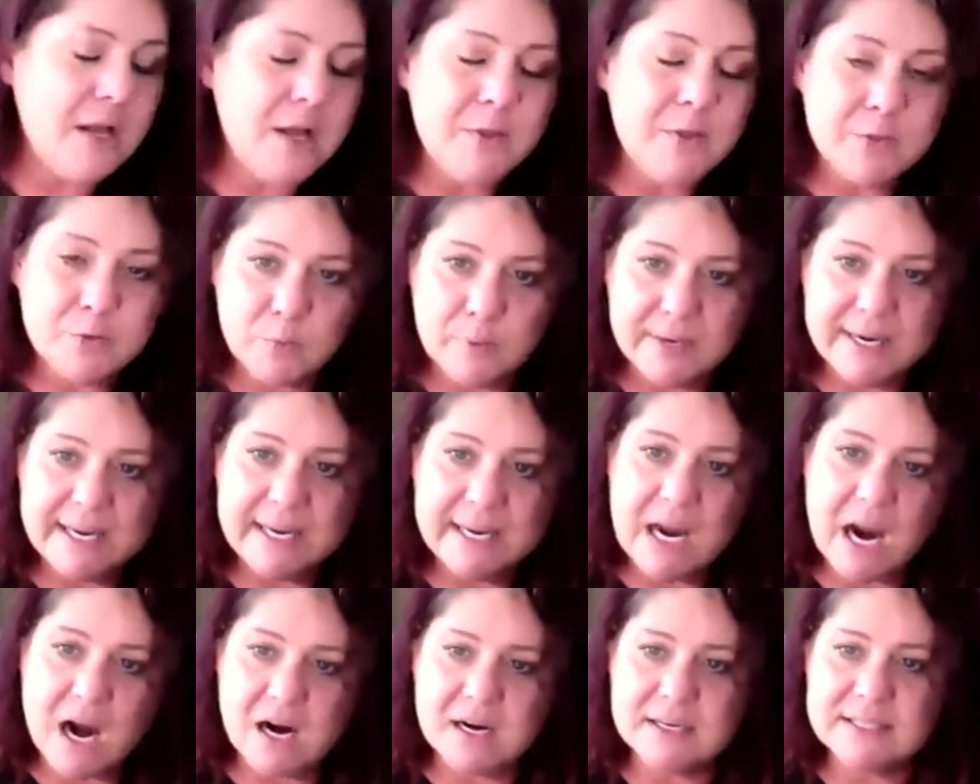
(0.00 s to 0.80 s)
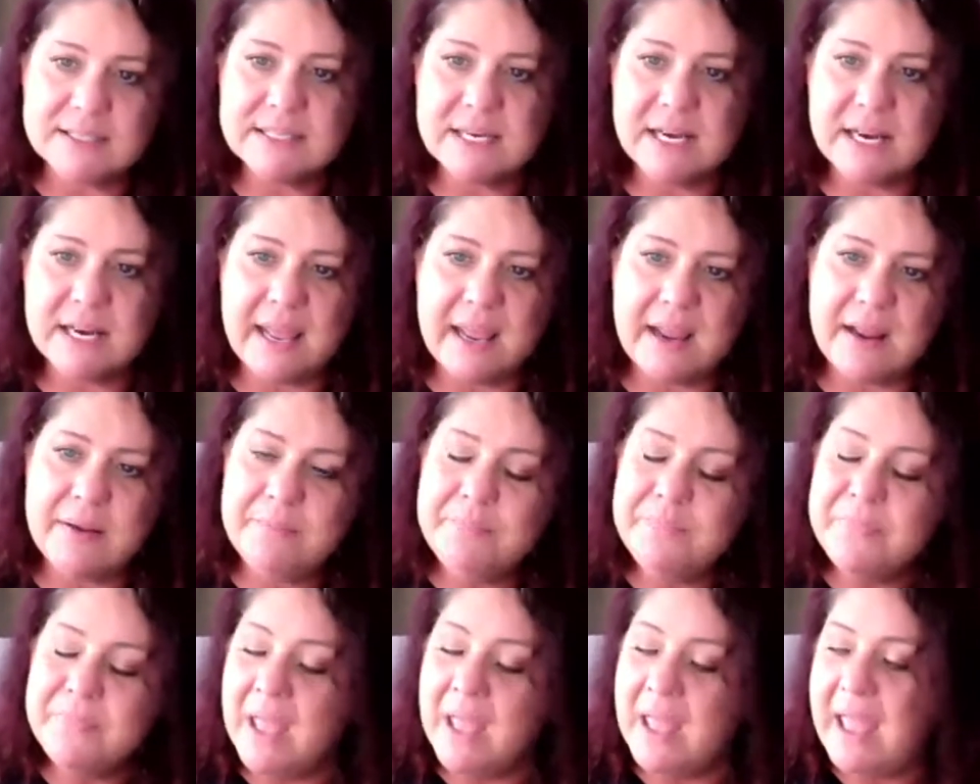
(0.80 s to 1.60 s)
3 cards today.
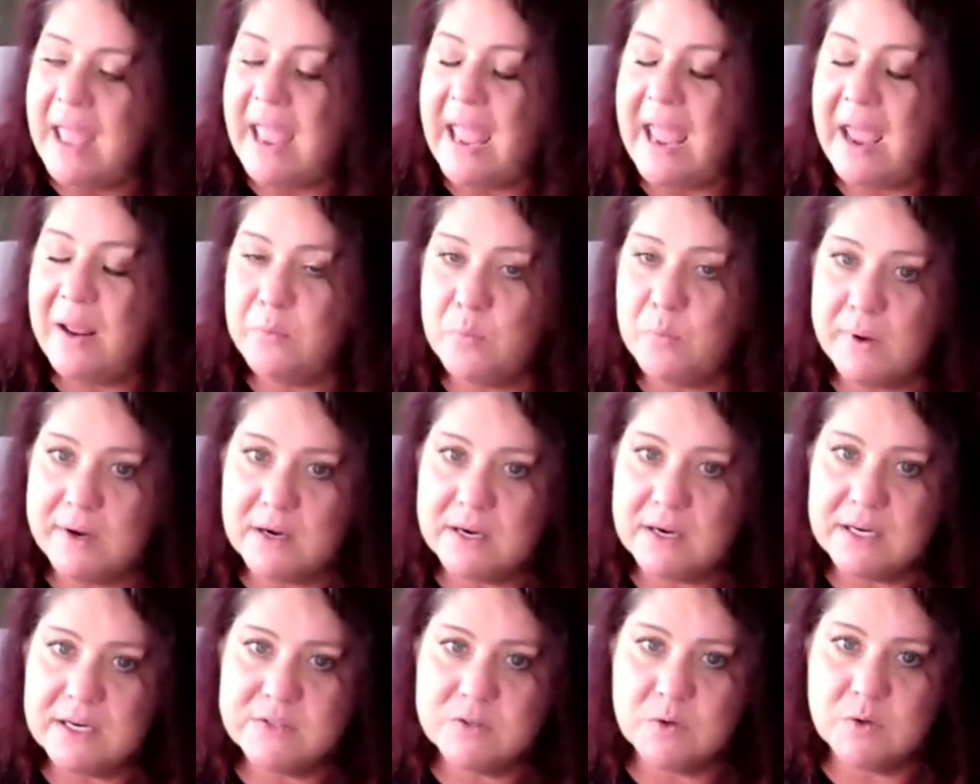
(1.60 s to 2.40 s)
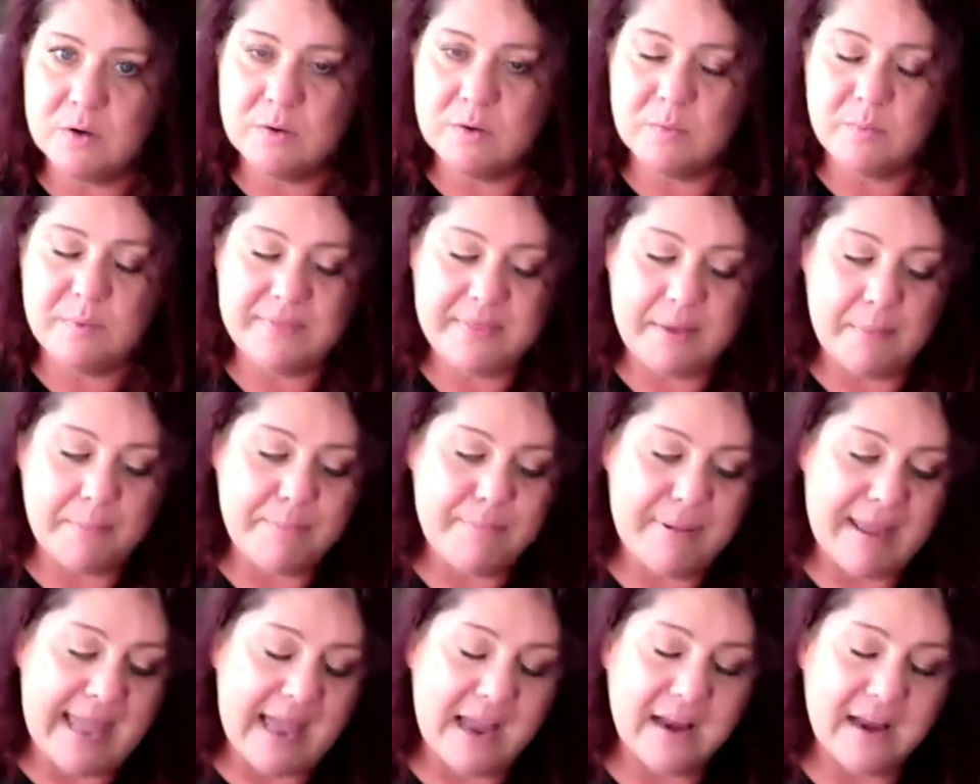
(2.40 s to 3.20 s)
And we're going to do it with a
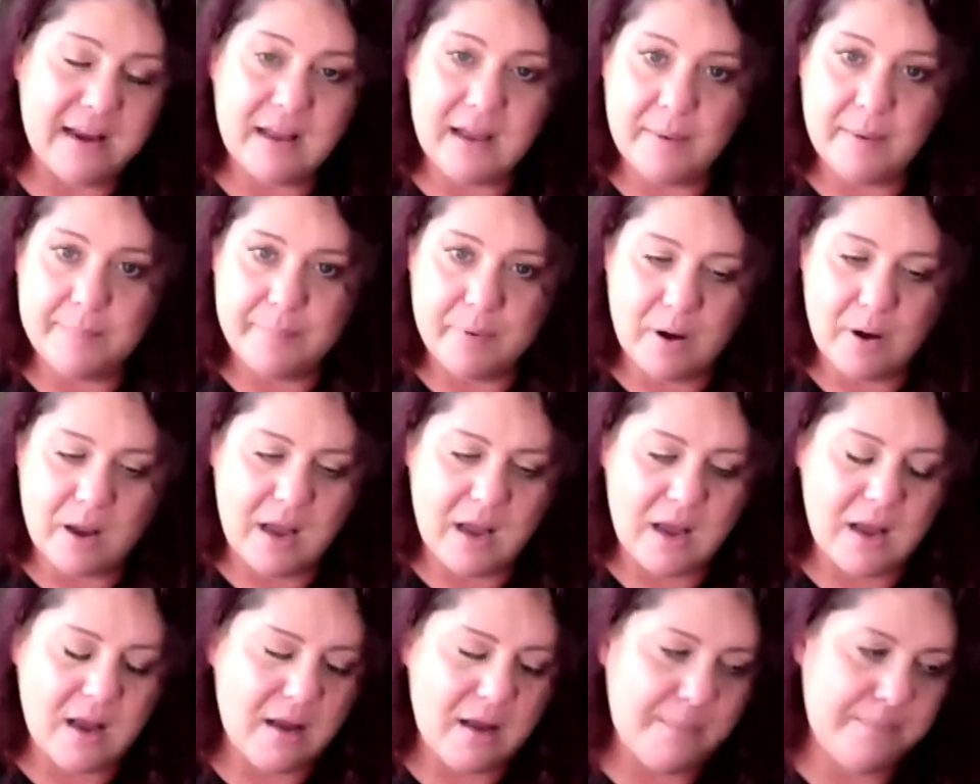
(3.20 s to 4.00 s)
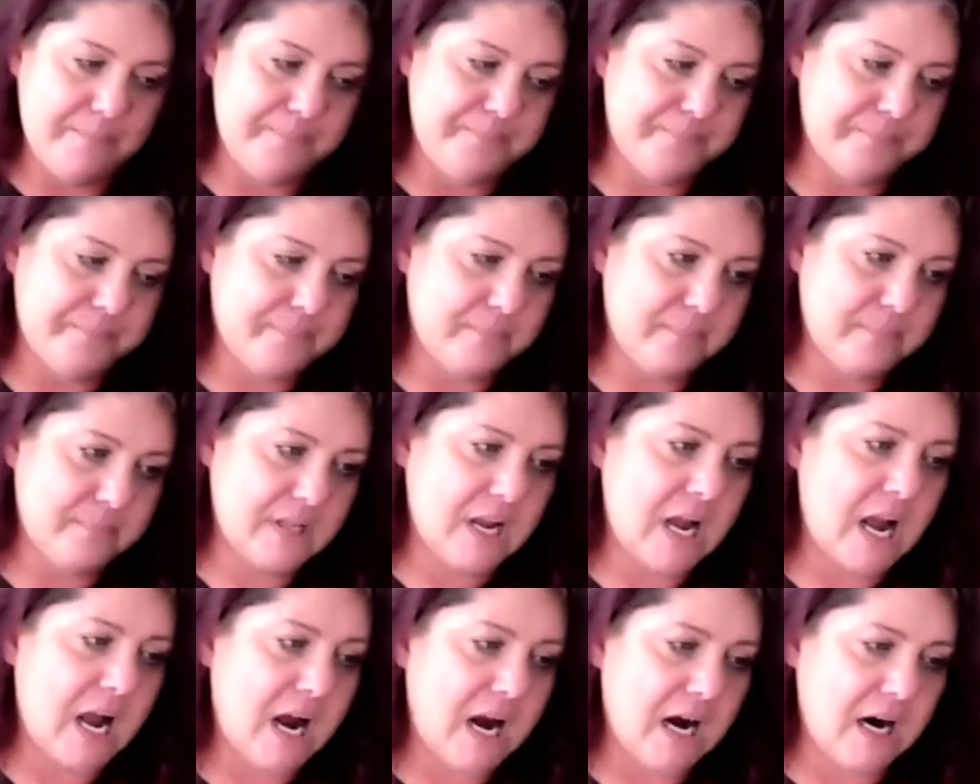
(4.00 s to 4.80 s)
backup
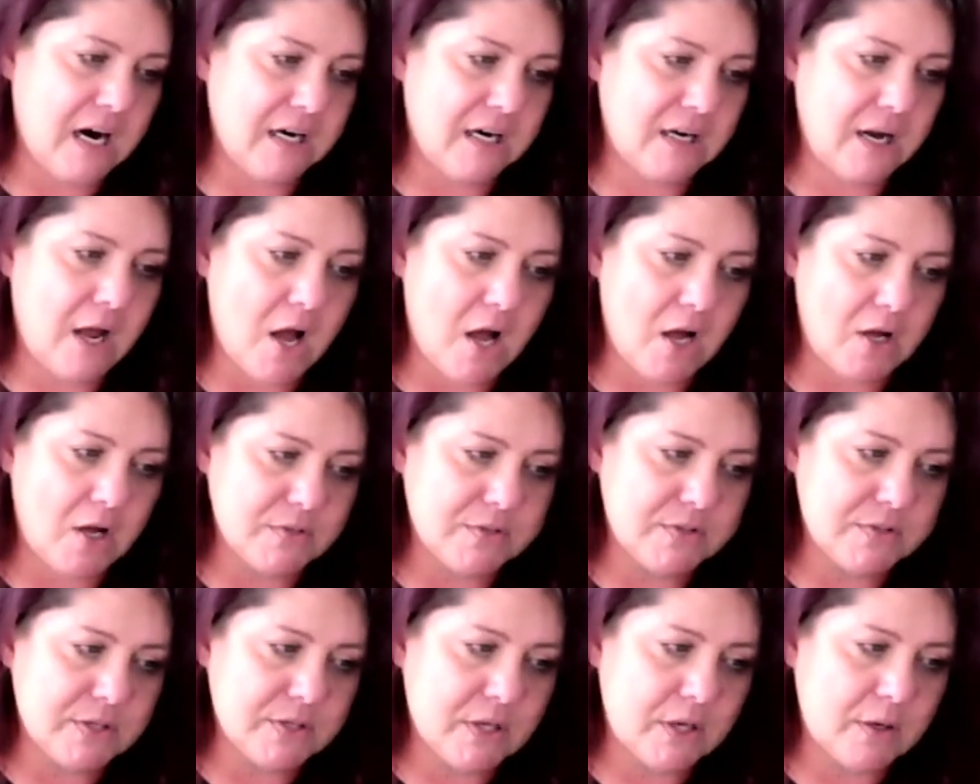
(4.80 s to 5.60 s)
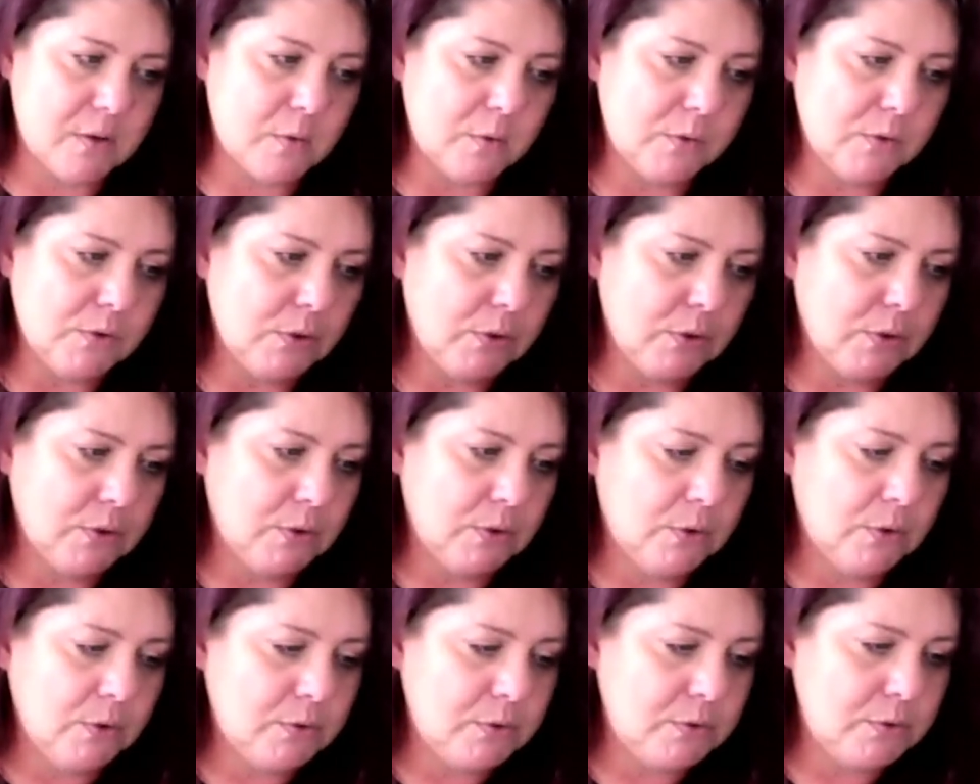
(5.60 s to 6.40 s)
card also.
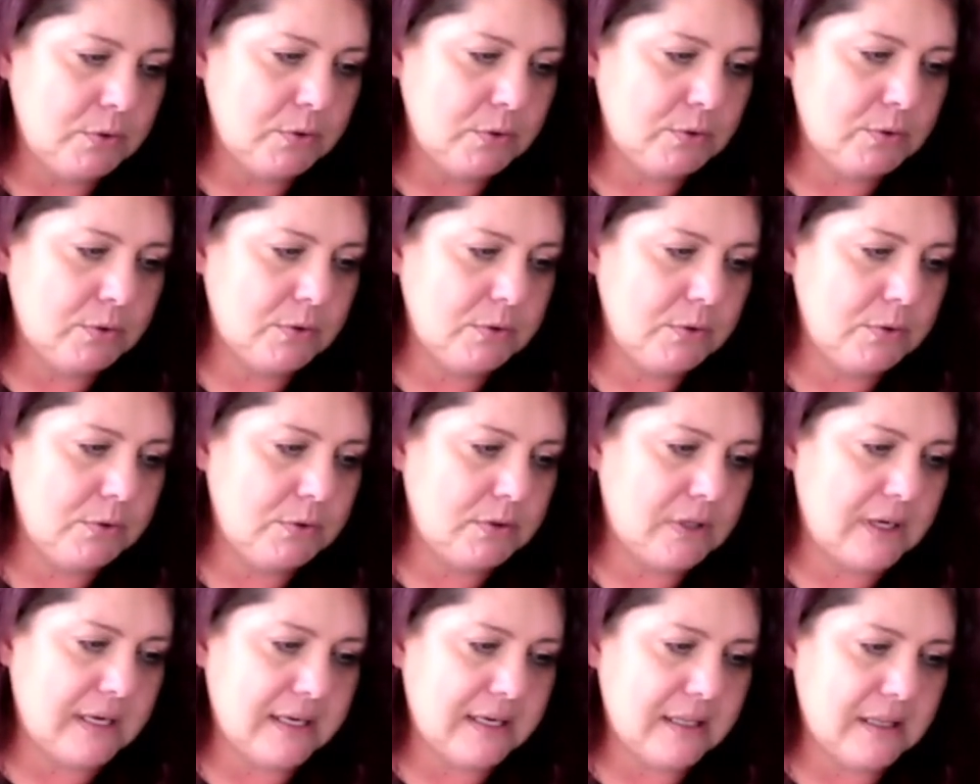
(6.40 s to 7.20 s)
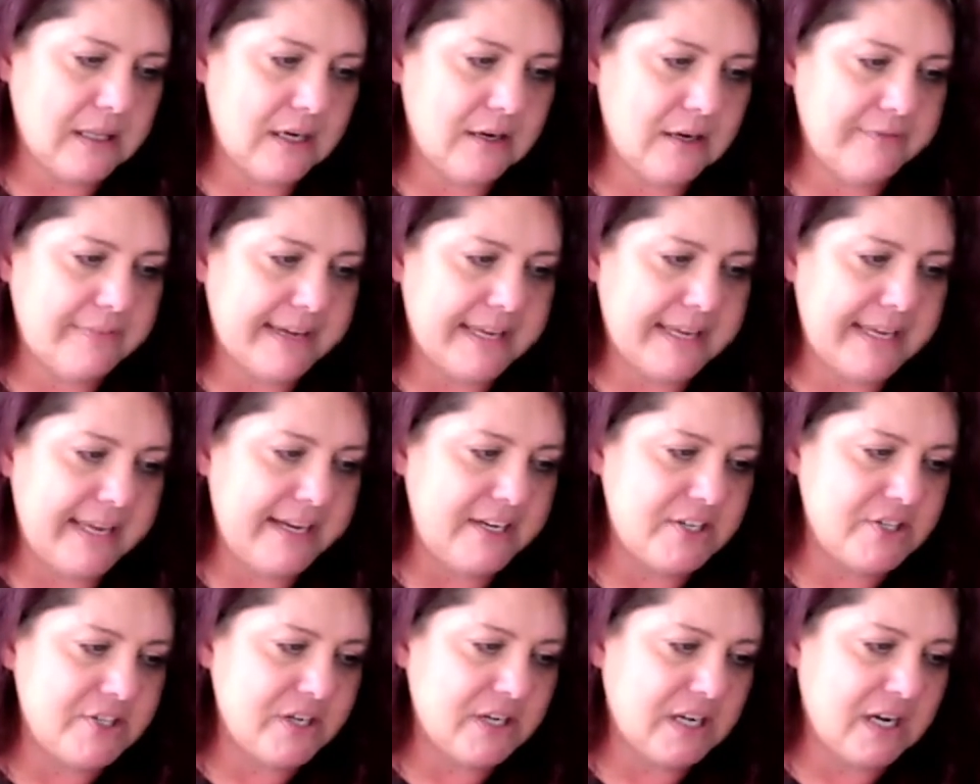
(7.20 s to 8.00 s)
A
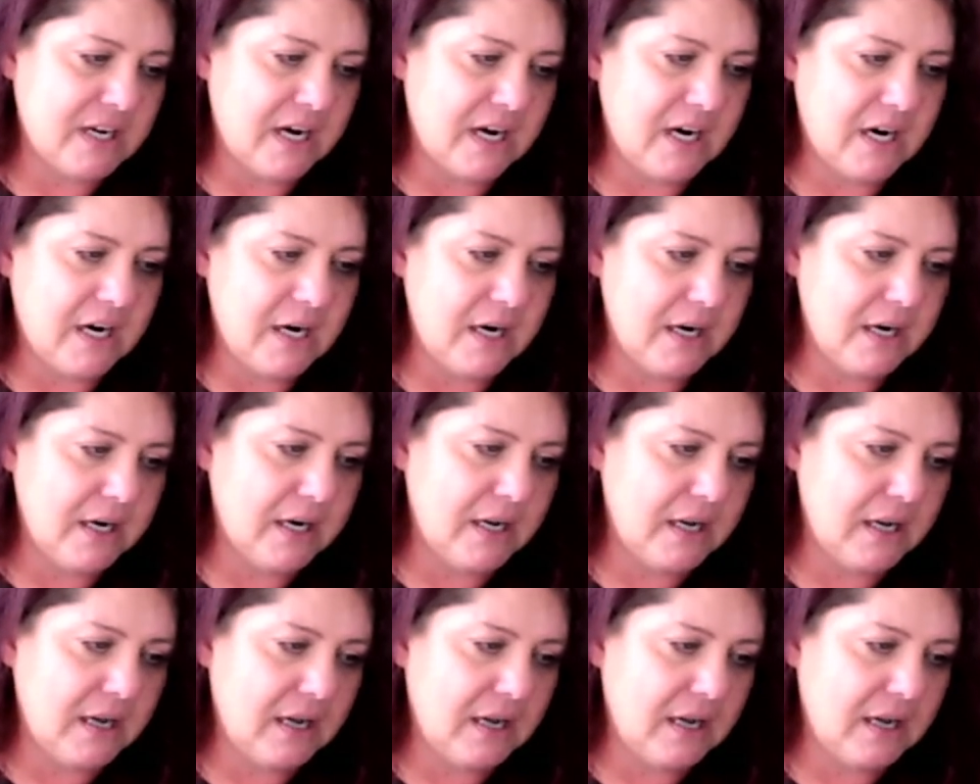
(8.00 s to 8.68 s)
clarification card.